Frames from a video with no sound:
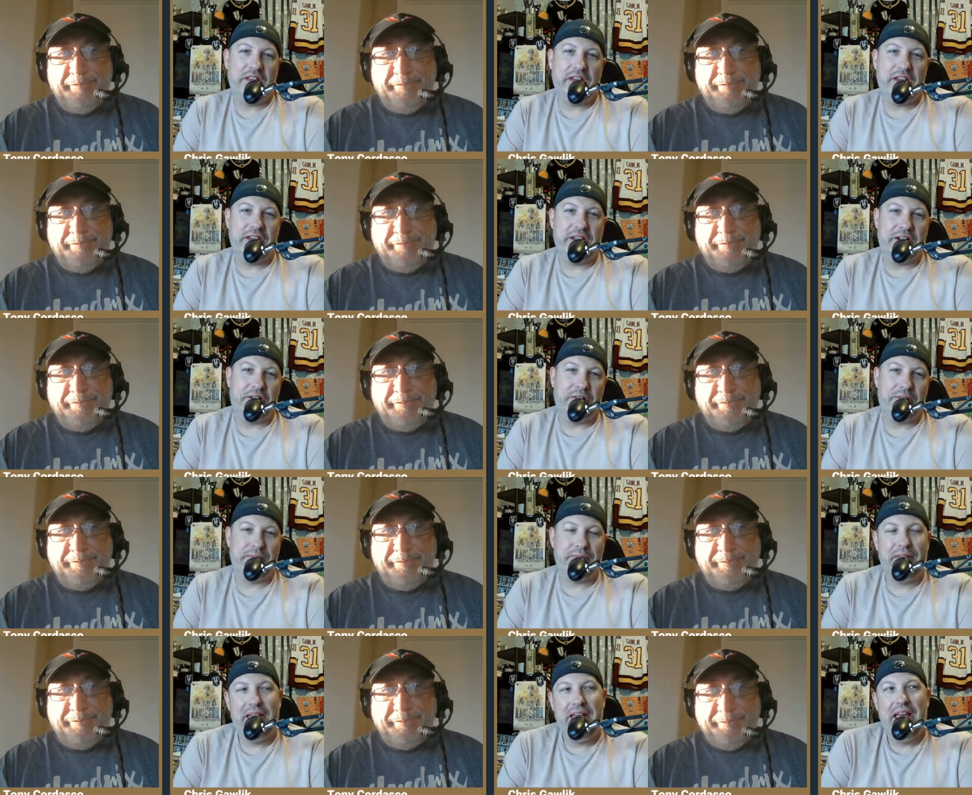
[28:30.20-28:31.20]
Speaker 1: league, you know, and
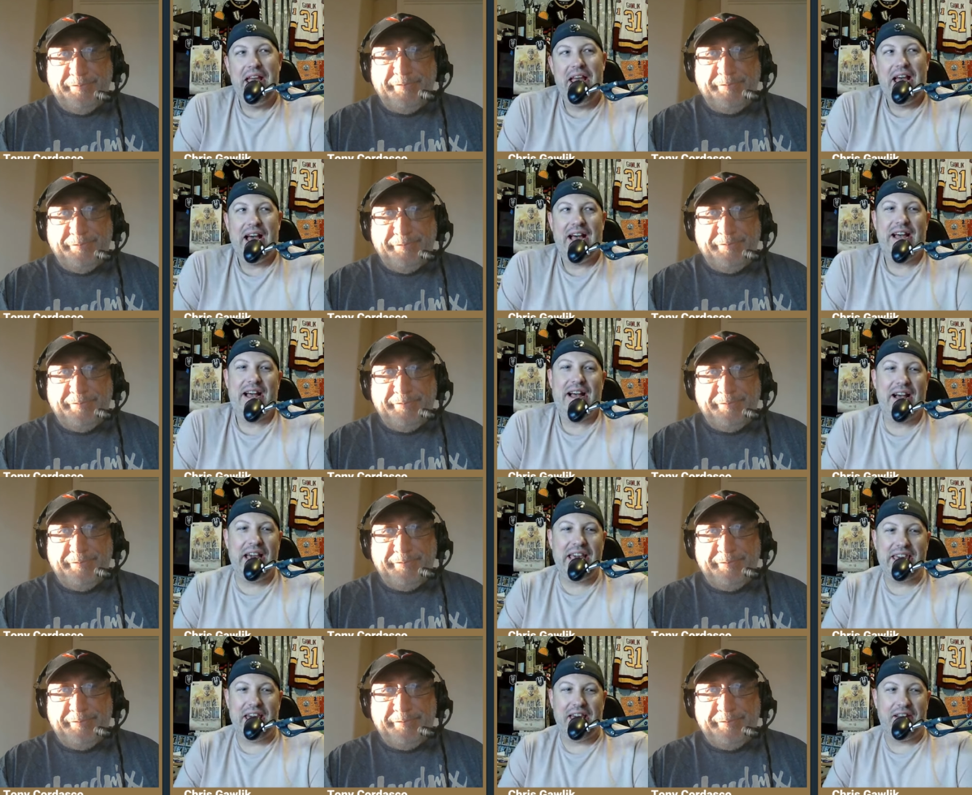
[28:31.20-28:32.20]
I
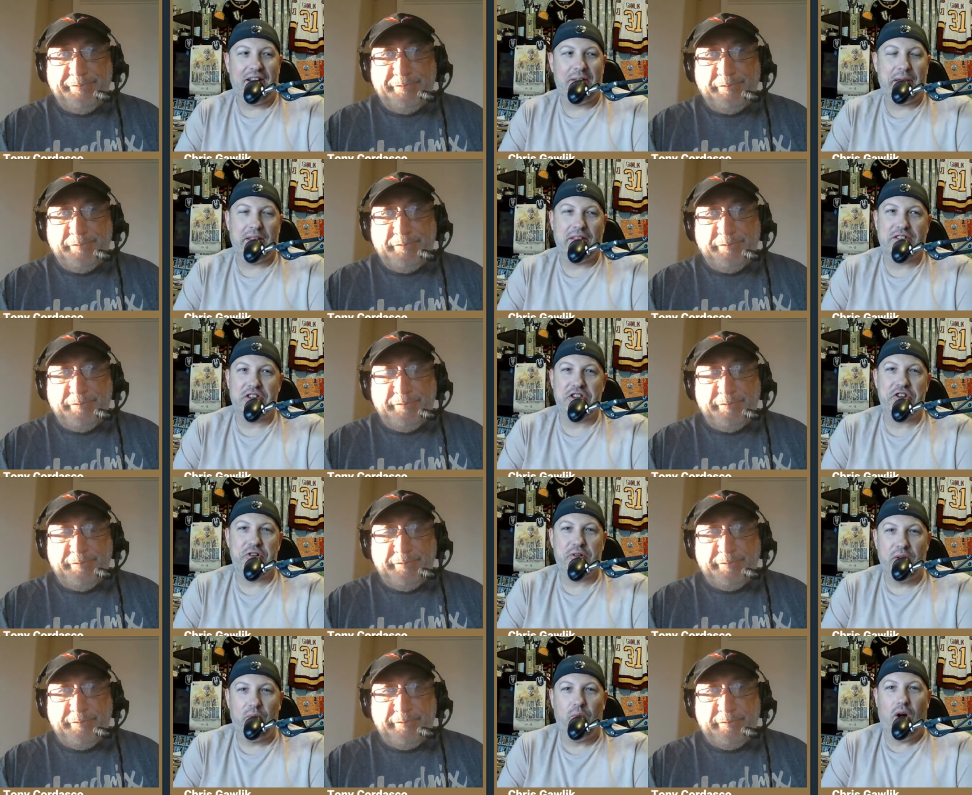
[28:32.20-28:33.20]
get it. I mean, listen, you're
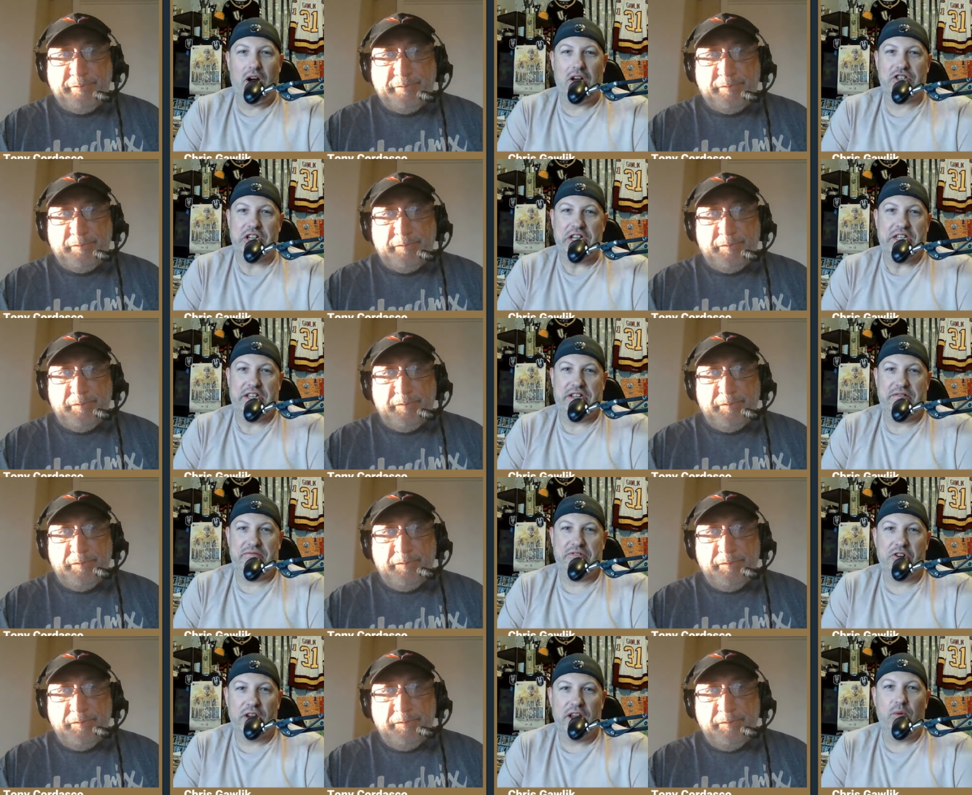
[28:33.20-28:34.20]
in Washington.
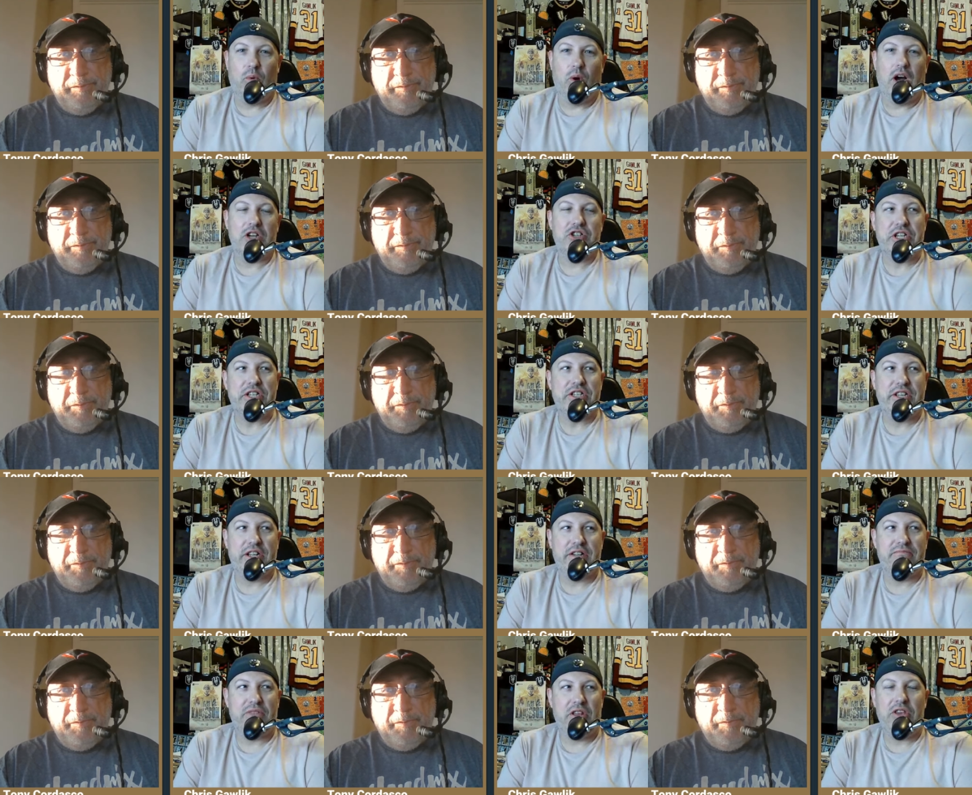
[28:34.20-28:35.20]
You're in
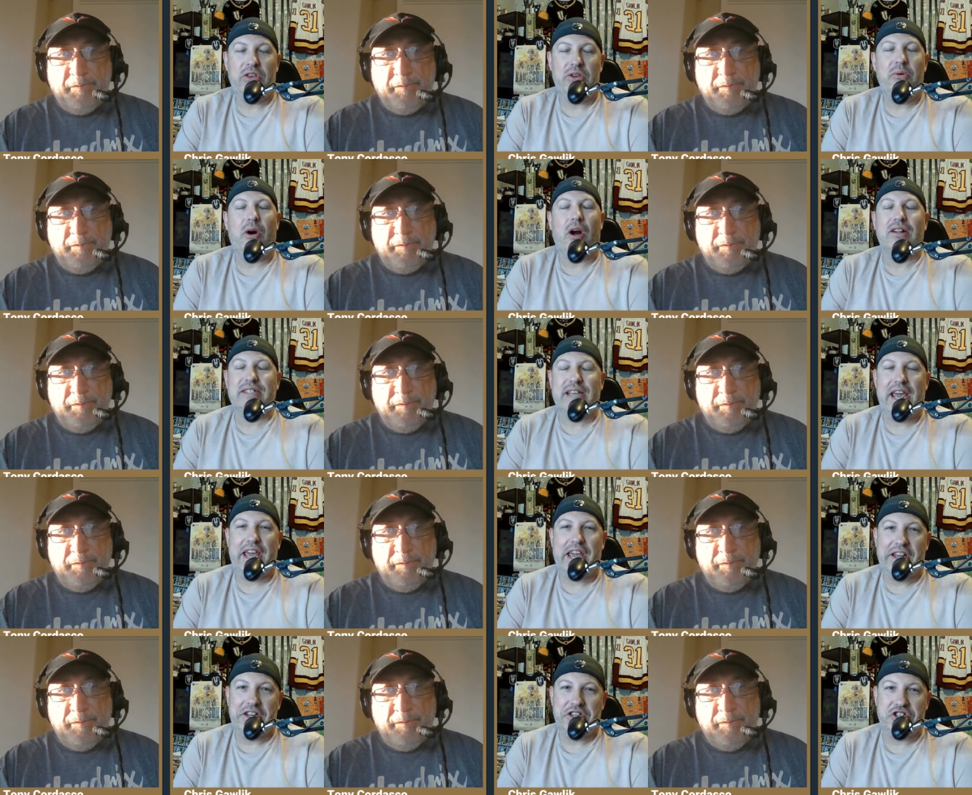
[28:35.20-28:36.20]
Washington. You are
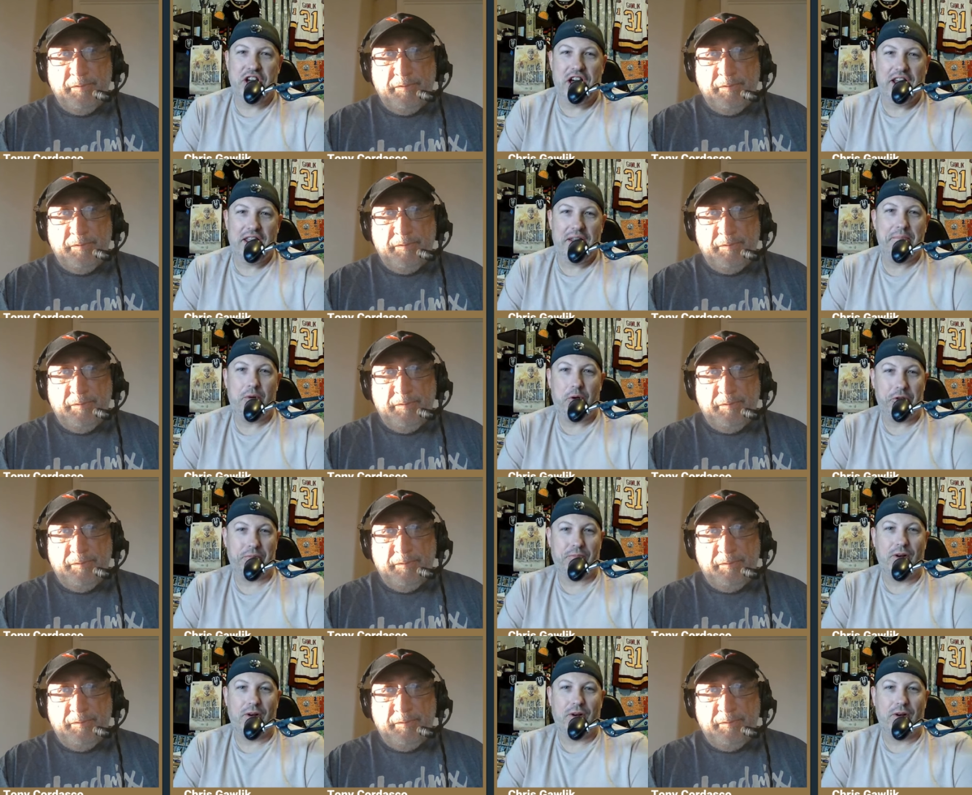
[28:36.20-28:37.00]
taking a shot at both